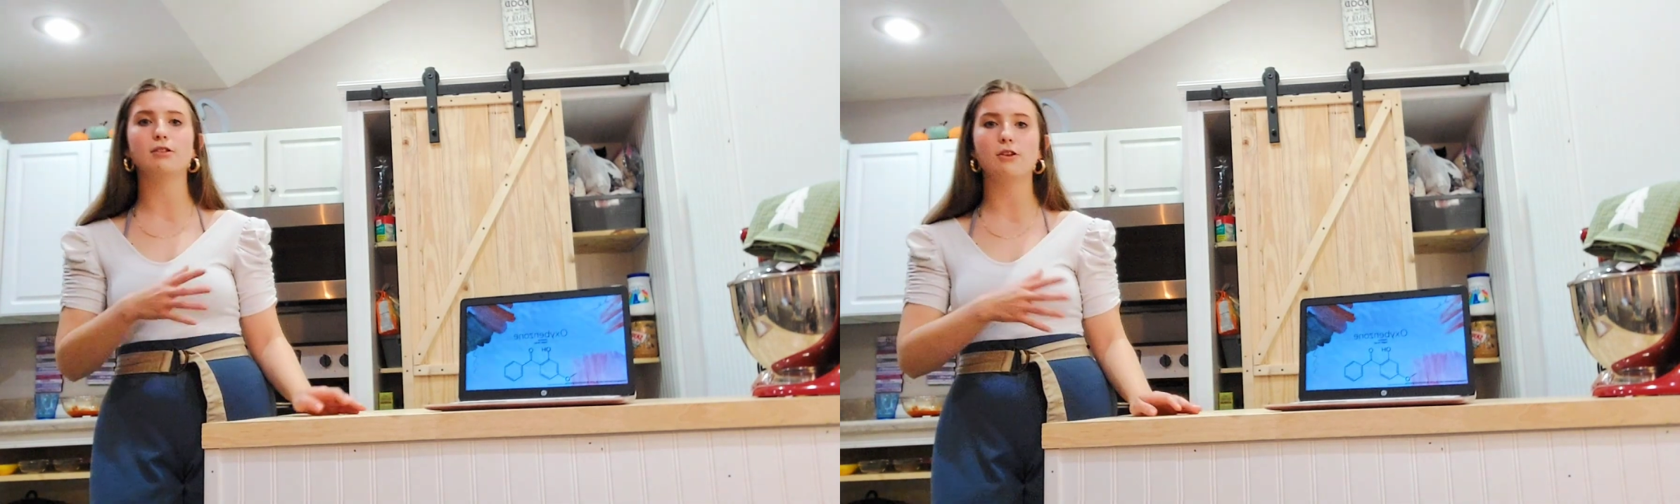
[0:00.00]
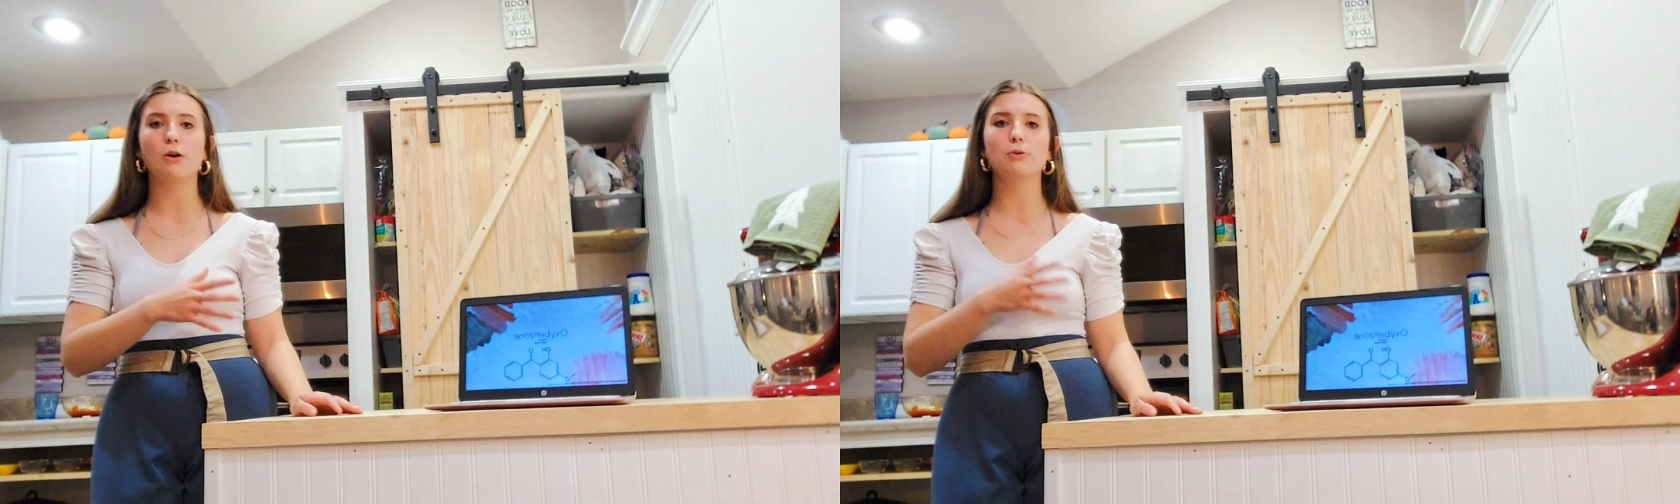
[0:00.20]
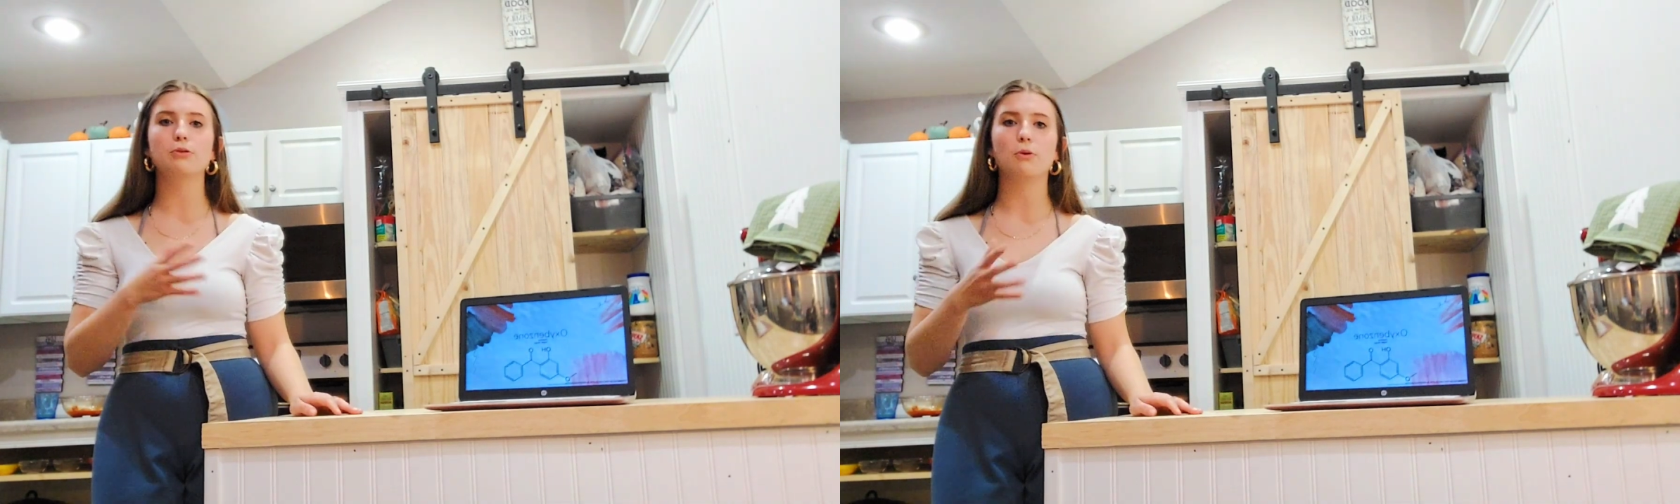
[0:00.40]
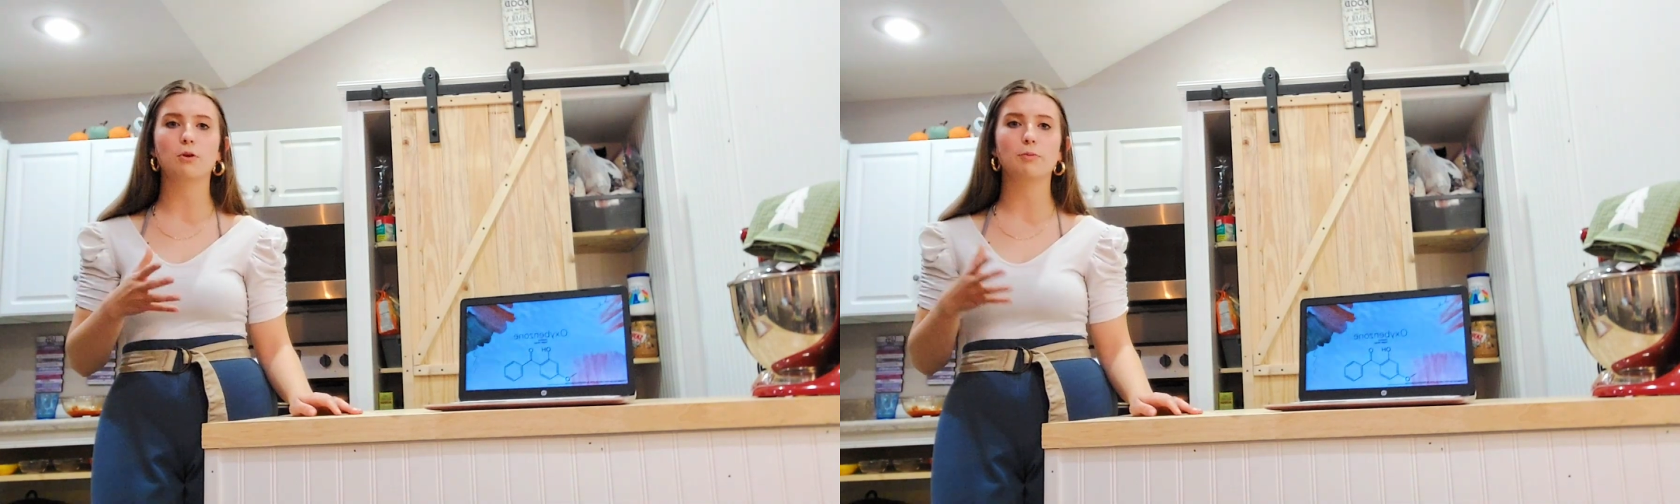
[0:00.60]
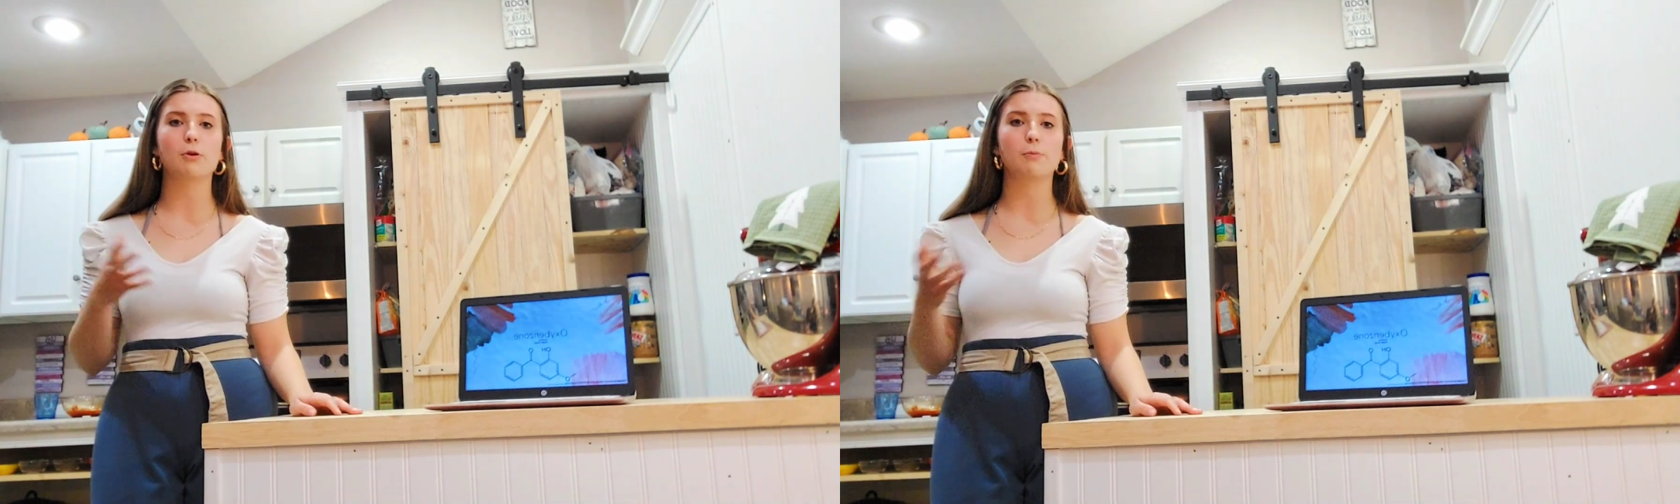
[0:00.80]
known
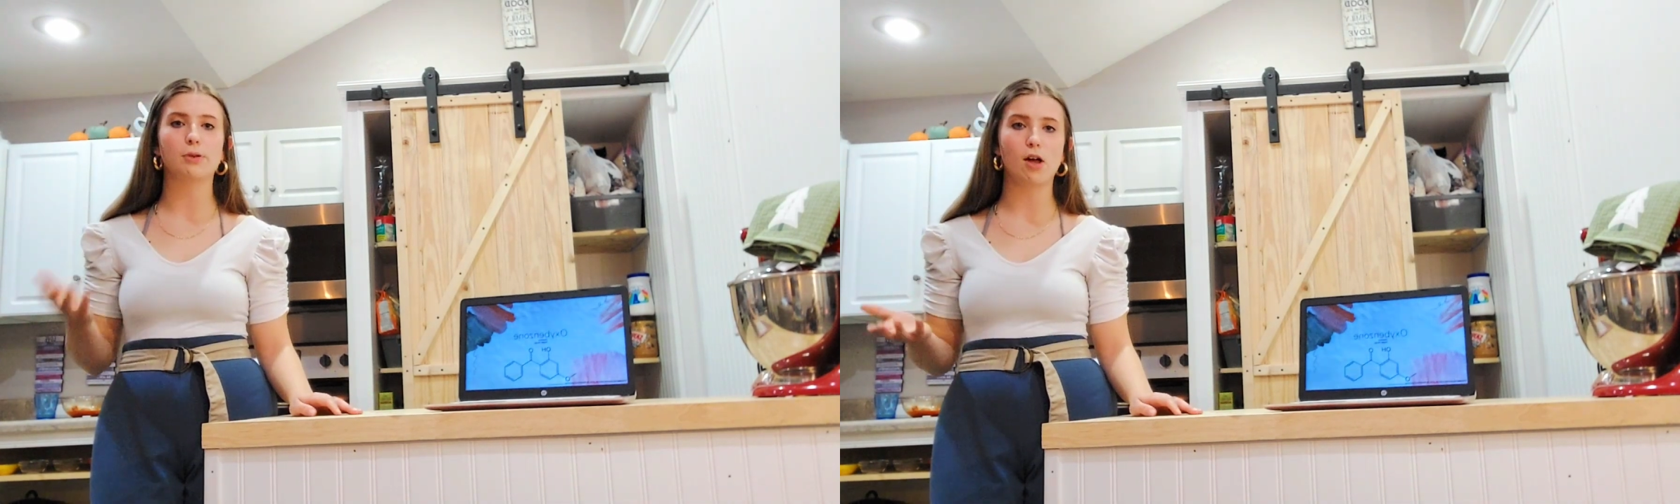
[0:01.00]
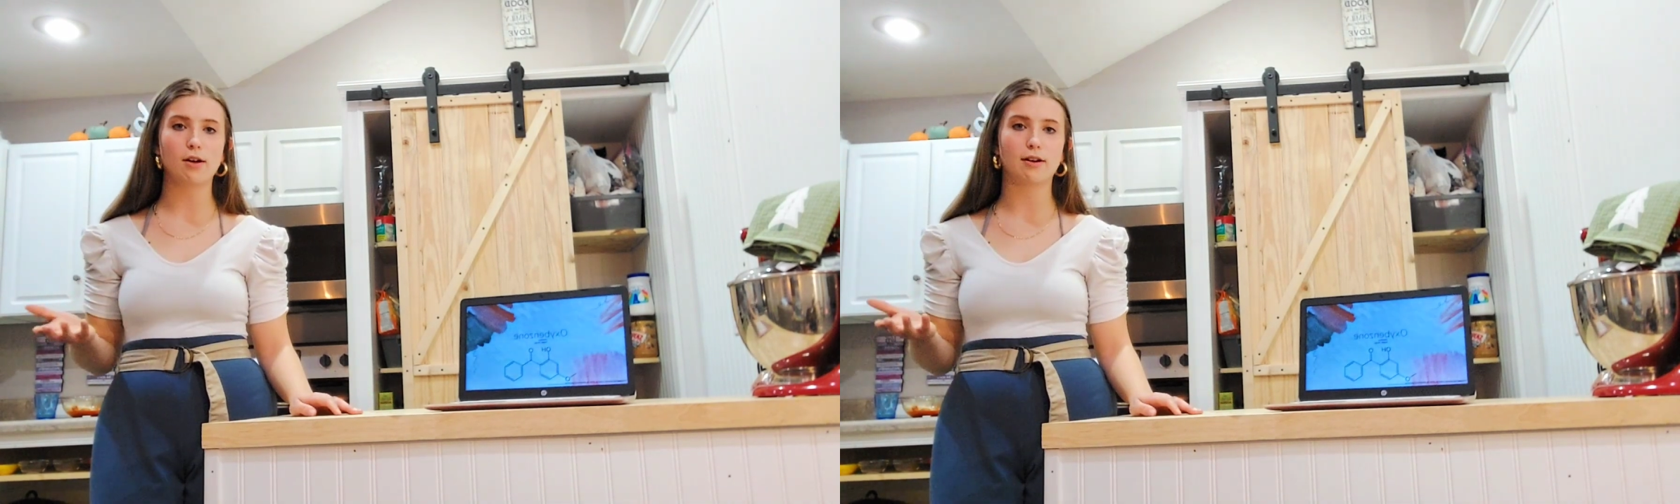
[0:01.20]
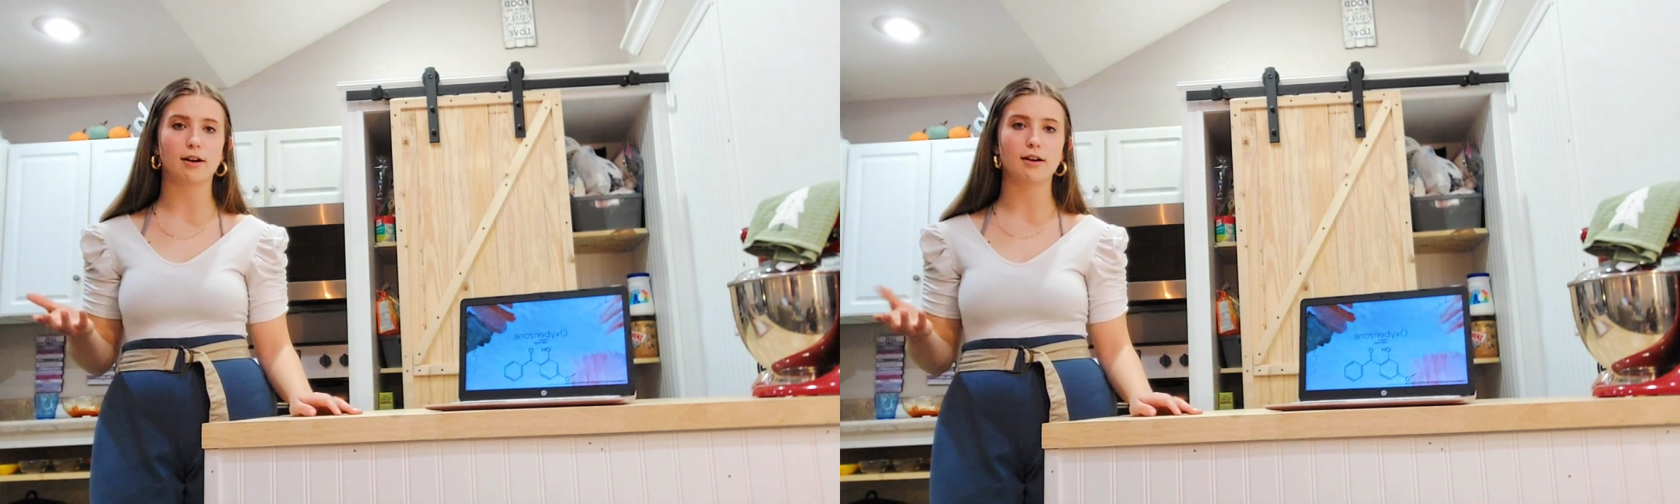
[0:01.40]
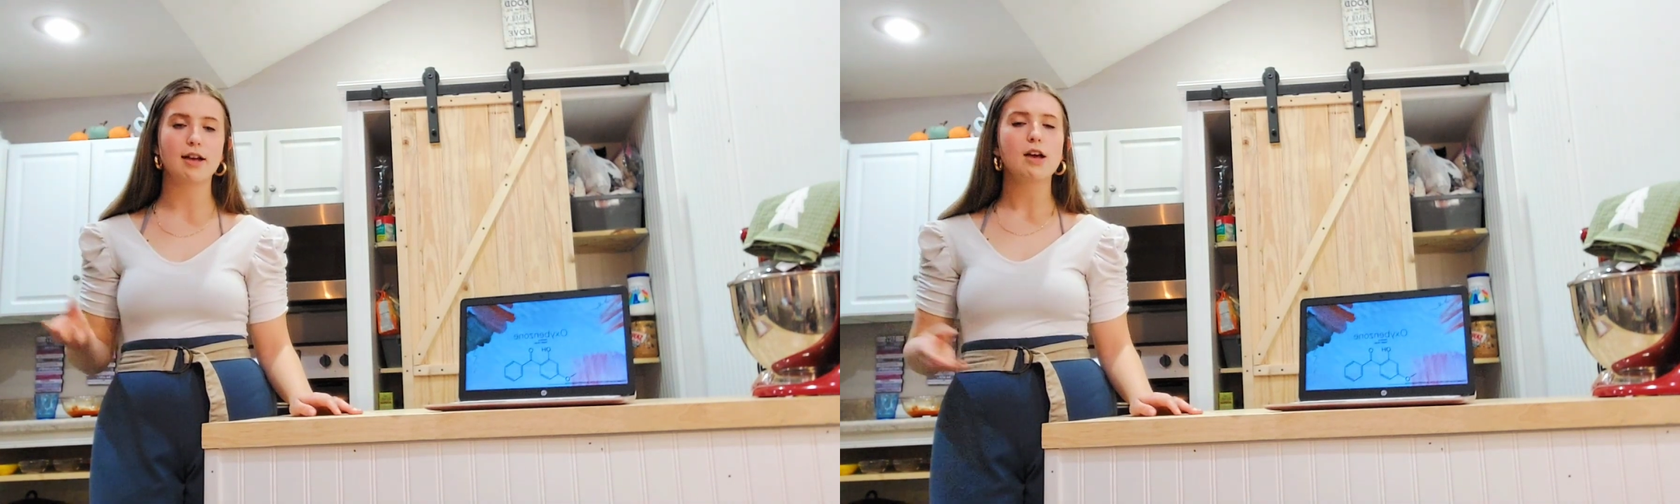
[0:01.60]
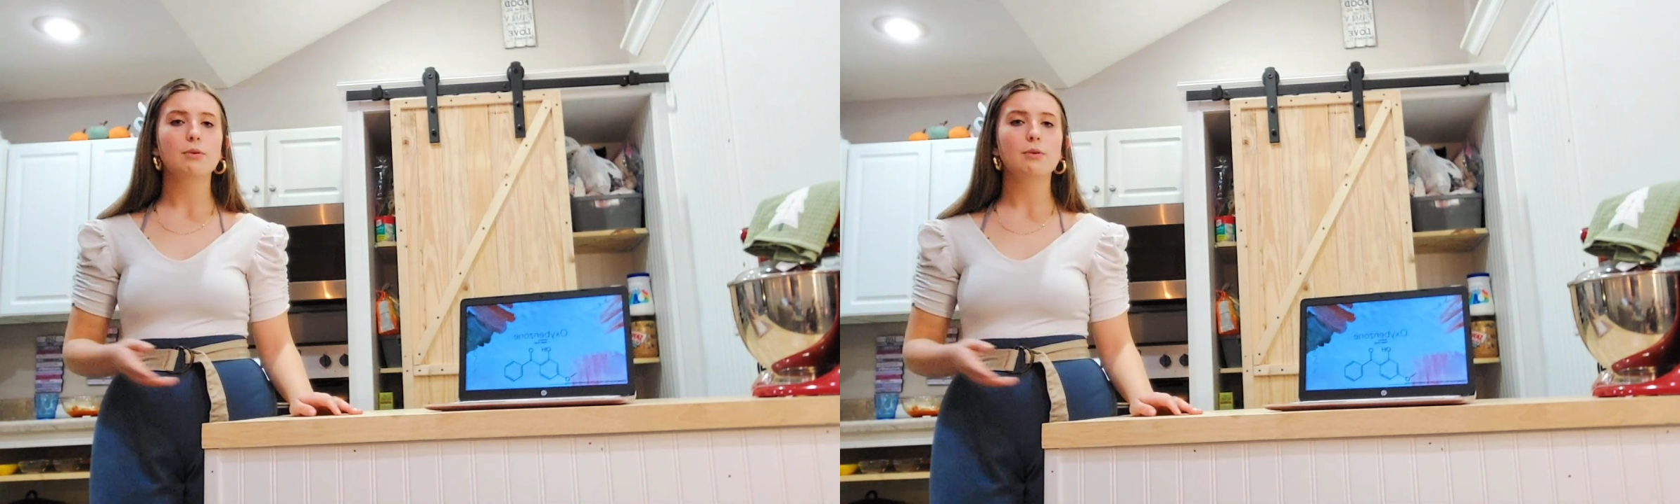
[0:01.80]
hormone blocker,